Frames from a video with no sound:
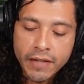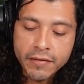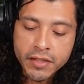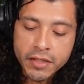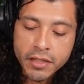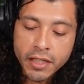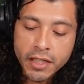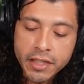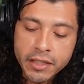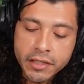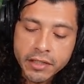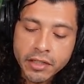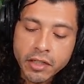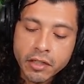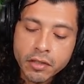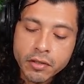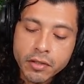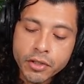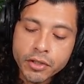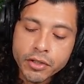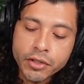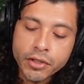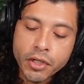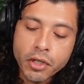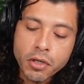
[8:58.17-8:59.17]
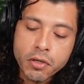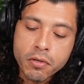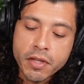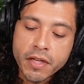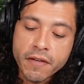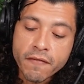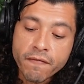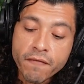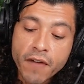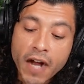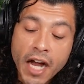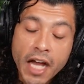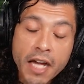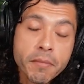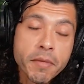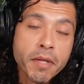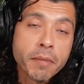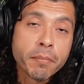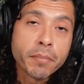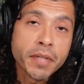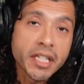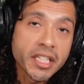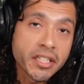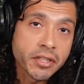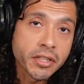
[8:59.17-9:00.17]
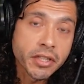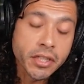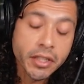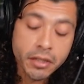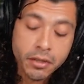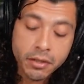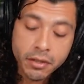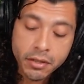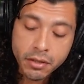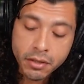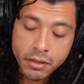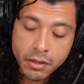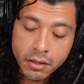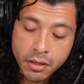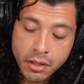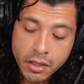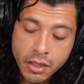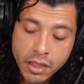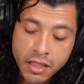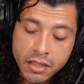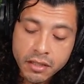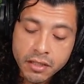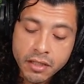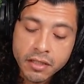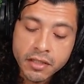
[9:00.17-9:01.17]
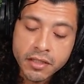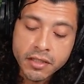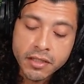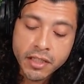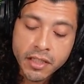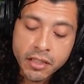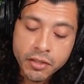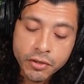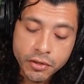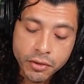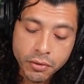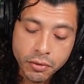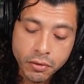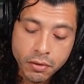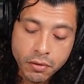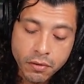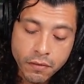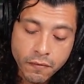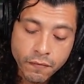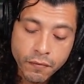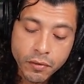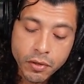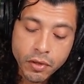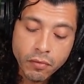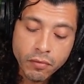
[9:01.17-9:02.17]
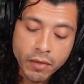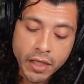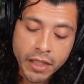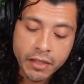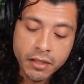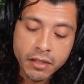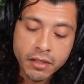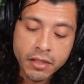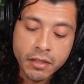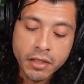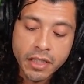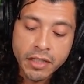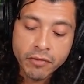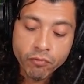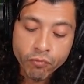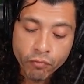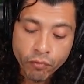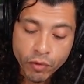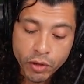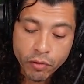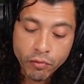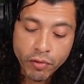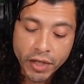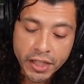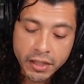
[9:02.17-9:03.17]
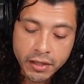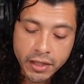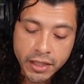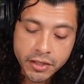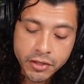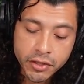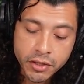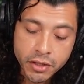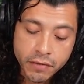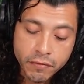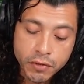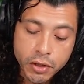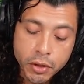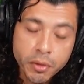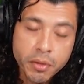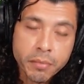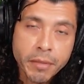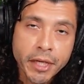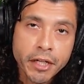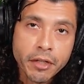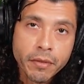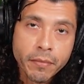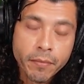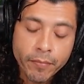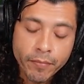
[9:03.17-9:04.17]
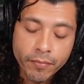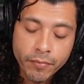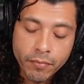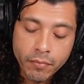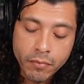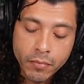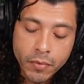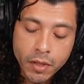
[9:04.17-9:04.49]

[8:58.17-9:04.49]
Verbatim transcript: I have studies here that show that vitamin B6 is essential for the regulation of glutamate.